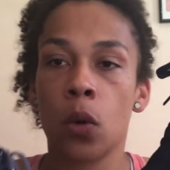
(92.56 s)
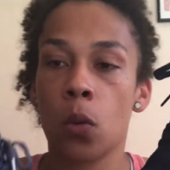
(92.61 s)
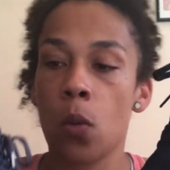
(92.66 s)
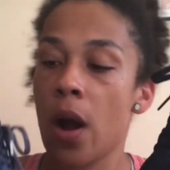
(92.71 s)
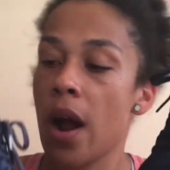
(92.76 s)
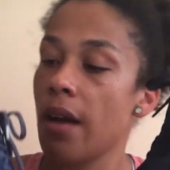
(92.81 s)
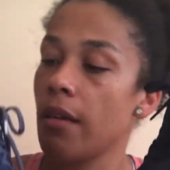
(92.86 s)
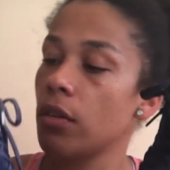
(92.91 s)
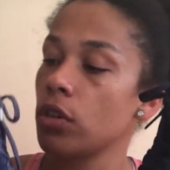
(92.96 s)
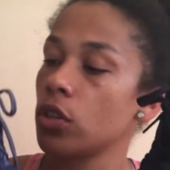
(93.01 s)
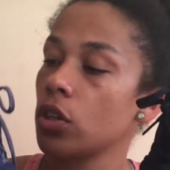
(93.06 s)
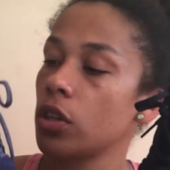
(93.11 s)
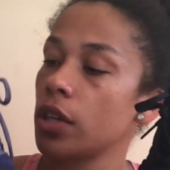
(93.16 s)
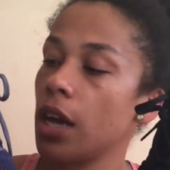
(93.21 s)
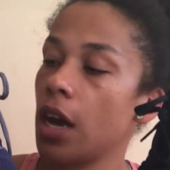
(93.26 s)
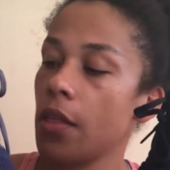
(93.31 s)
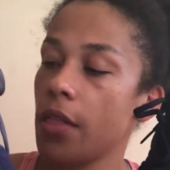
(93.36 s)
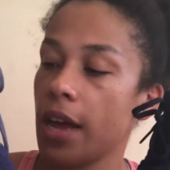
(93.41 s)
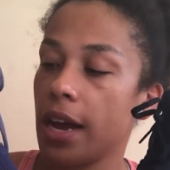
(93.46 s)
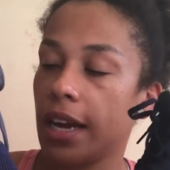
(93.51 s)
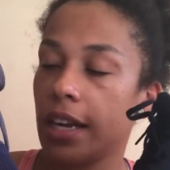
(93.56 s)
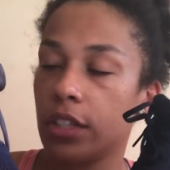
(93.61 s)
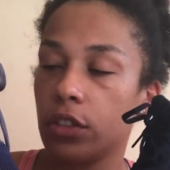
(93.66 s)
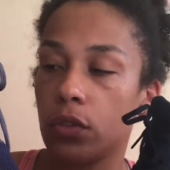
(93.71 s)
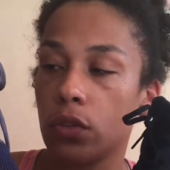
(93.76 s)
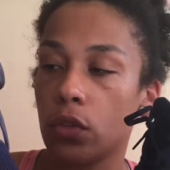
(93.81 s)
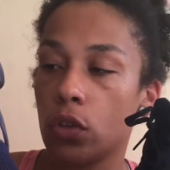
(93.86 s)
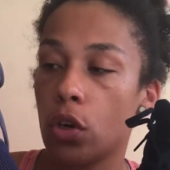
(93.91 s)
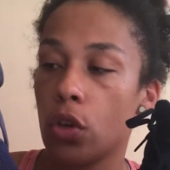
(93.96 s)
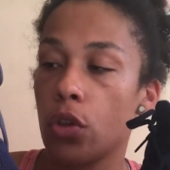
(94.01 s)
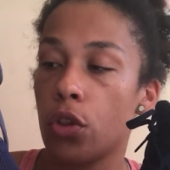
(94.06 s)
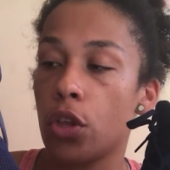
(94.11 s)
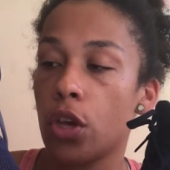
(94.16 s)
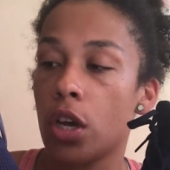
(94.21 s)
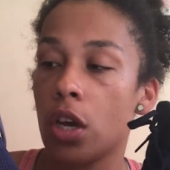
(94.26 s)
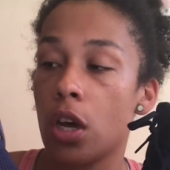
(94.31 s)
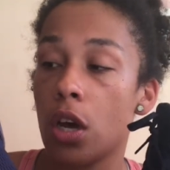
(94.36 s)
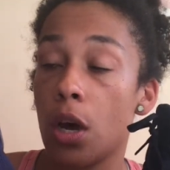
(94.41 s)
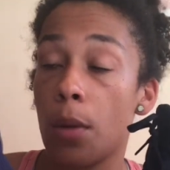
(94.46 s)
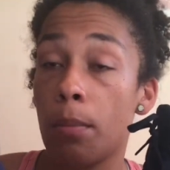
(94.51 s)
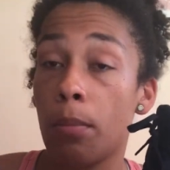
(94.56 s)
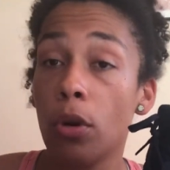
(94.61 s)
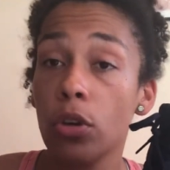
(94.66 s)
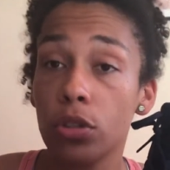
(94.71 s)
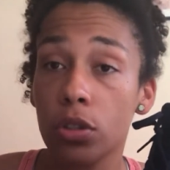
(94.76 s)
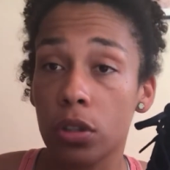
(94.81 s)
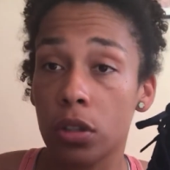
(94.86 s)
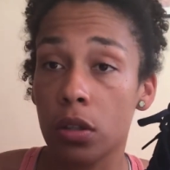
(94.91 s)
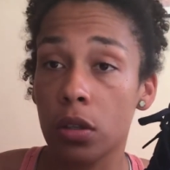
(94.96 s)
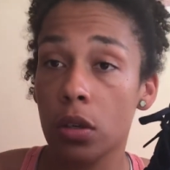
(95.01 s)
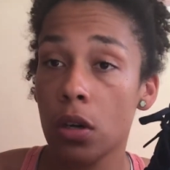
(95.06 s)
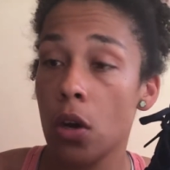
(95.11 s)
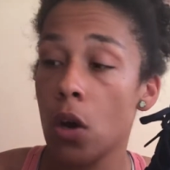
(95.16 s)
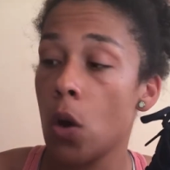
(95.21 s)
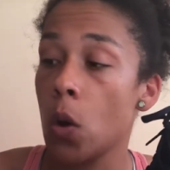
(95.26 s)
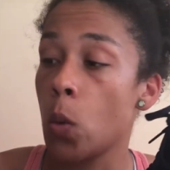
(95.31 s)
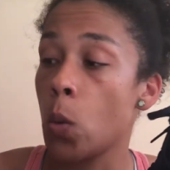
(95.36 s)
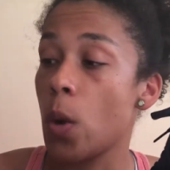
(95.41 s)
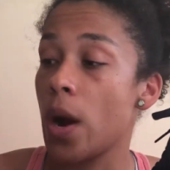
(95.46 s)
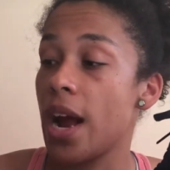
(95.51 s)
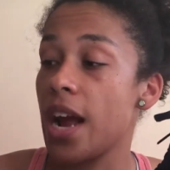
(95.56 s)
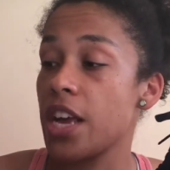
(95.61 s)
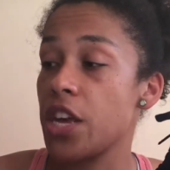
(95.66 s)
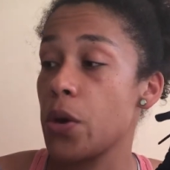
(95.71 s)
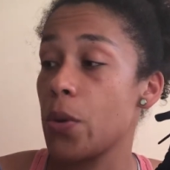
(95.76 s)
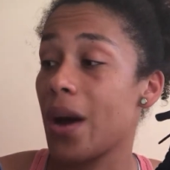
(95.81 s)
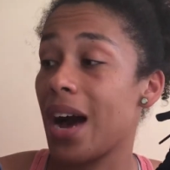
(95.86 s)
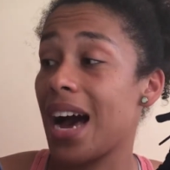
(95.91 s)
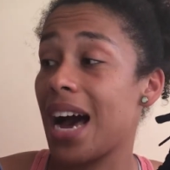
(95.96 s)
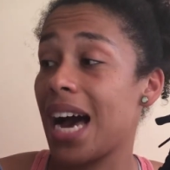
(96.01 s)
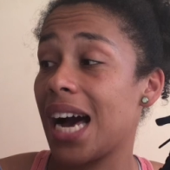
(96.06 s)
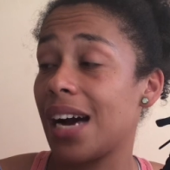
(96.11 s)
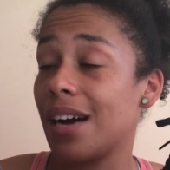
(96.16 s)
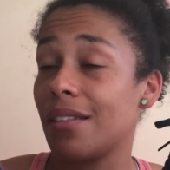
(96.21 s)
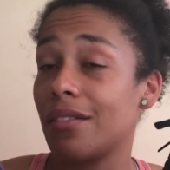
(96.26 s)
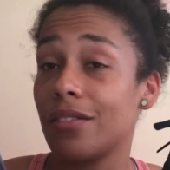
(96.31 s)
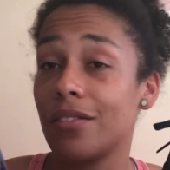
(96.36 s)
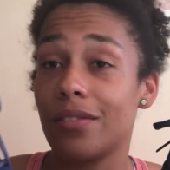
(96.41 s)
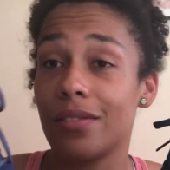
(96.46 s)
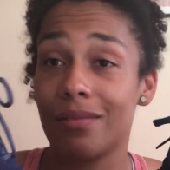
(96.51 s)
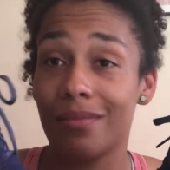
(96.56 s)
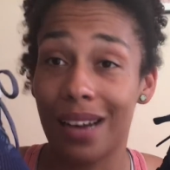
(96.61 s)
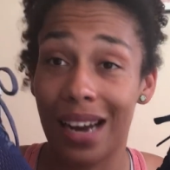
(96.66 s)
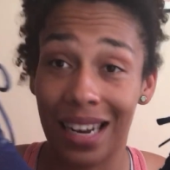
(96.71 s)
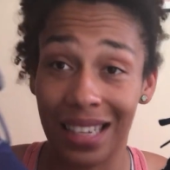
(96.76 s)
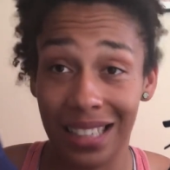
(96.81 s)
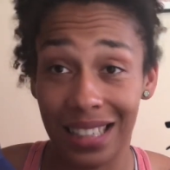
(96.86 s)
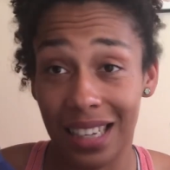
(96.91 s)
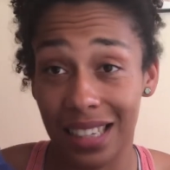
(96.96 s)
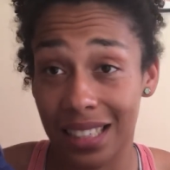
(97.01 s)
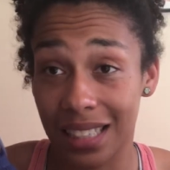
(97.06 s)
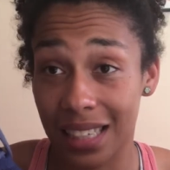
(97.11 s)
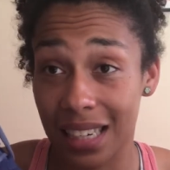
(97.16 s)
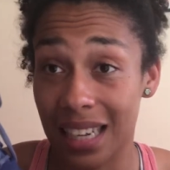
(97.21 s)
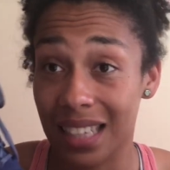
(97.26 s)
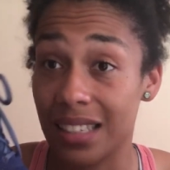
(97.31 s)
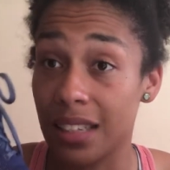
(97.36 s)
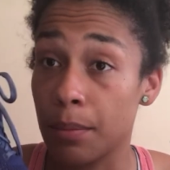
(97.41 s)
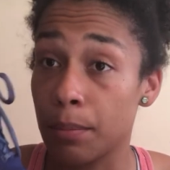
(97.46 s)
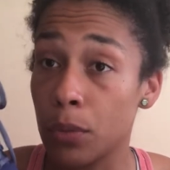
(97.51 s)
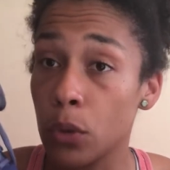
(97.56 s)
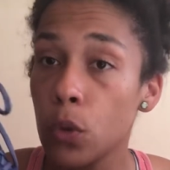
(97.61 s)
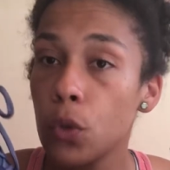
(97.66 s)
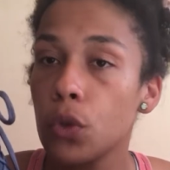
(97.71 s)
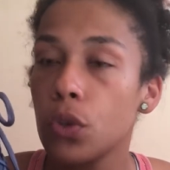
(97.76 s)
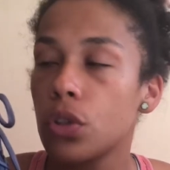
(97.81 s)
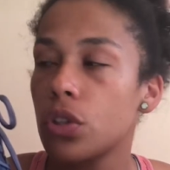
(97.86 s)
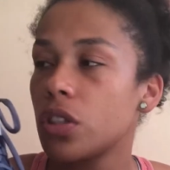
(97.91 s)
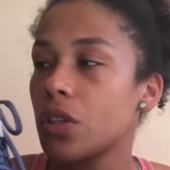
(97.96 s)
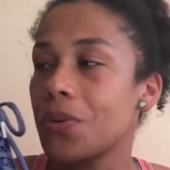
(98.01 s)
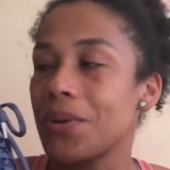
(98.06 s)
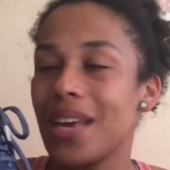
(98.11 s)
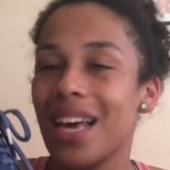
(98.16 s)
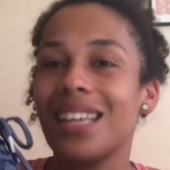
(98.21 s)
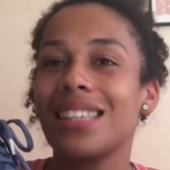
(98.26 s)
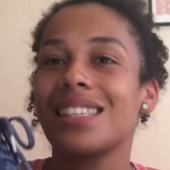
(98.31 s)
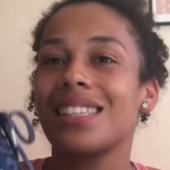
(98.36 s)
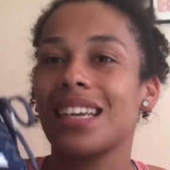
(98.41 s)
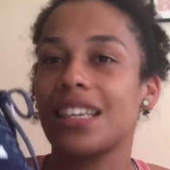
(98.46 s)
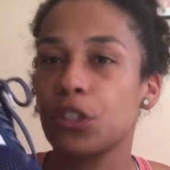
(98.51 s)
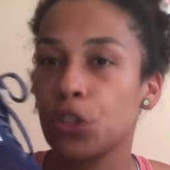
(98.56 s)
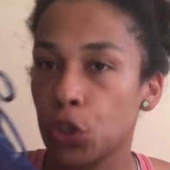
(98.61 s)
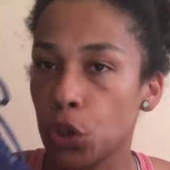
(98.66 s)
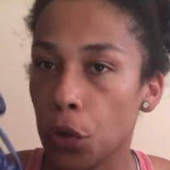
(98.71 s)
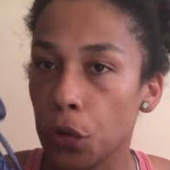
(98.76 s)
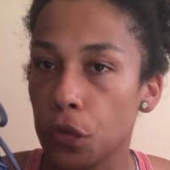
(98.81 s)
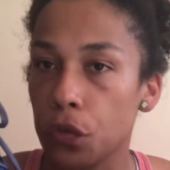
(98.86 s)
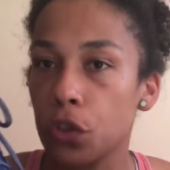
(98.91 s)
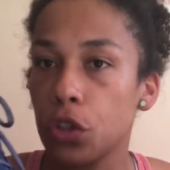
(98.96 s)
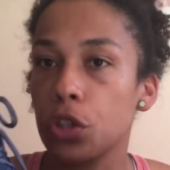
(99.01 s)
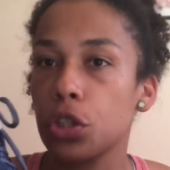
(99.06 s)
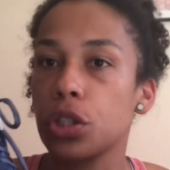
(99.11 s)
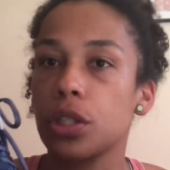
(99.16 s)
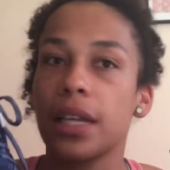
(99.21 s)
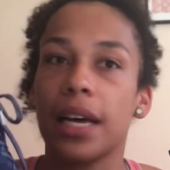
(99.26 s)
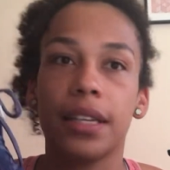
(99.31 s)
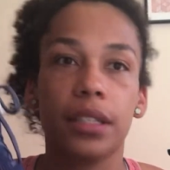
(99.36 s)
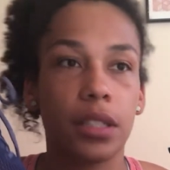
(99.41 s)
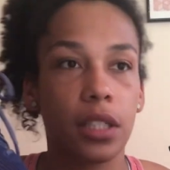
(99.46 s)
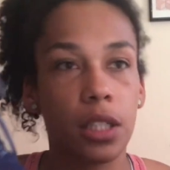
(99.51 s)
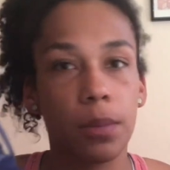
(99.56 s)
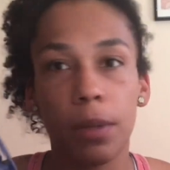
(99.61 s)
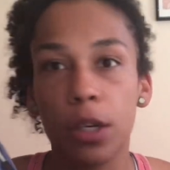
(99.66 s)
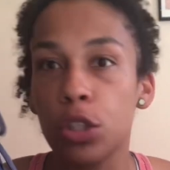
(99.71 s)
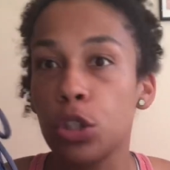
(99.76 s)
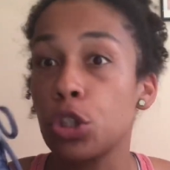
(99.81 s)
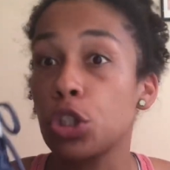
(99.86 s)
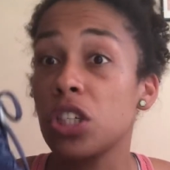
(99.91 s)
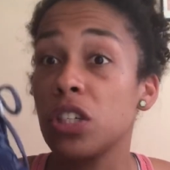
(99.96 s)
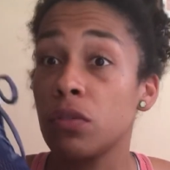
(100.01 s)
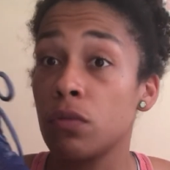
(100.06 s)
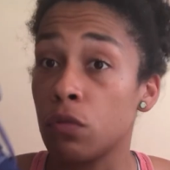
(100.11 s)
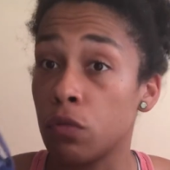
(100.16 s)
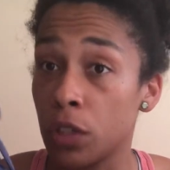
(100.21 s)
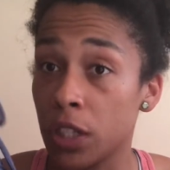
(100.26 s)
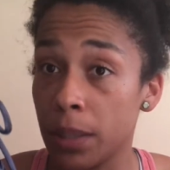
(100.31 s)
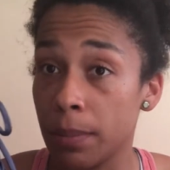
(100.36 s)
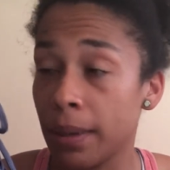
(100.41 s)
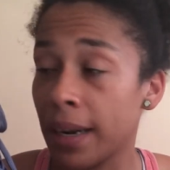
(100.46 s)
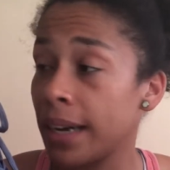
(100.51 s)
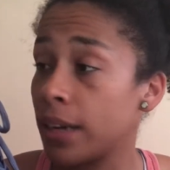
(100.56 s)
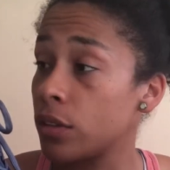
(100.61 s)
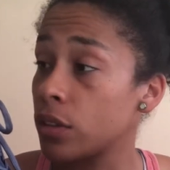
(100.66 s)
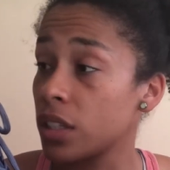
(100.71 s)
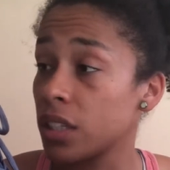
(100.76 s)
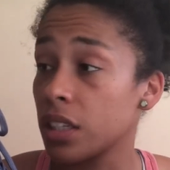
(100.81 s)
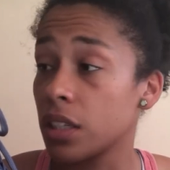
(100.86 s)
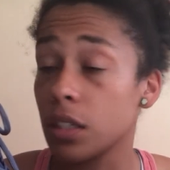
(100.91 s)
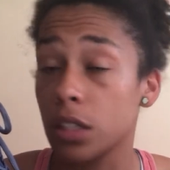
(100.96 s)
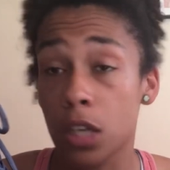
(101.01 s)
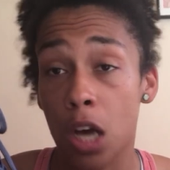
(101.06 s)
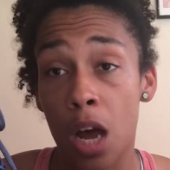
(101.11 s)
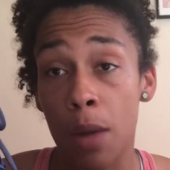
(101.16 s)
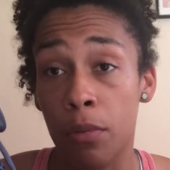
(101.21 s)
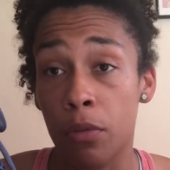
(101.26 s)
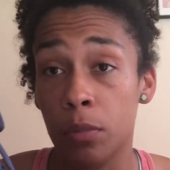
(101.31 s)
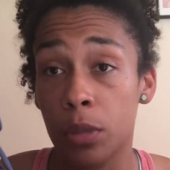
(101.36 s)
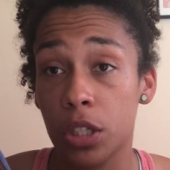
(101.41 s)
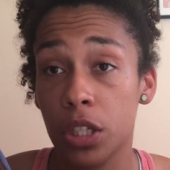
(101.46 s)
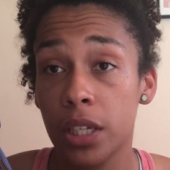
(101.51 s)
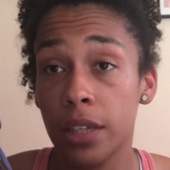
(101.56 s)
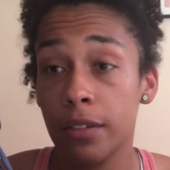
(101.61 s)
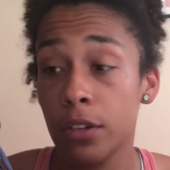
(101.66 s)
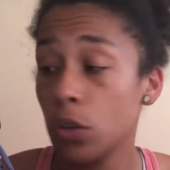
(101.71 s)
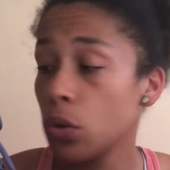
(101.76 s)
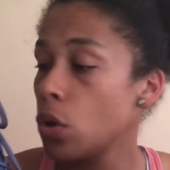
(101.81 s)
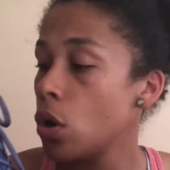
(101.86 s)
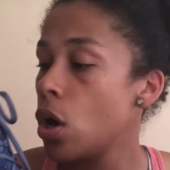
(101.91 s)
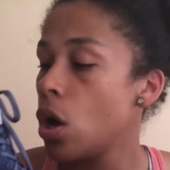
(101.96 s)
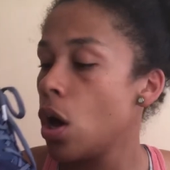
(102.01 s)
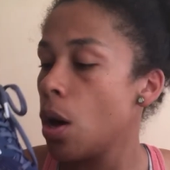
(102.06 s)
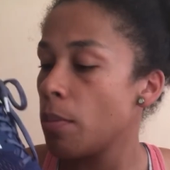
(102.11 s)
Whereas on the other hand, you've got the Boston, where you have Adidas's classic boost. So yes, that softness, that spongy, rebounding type of material.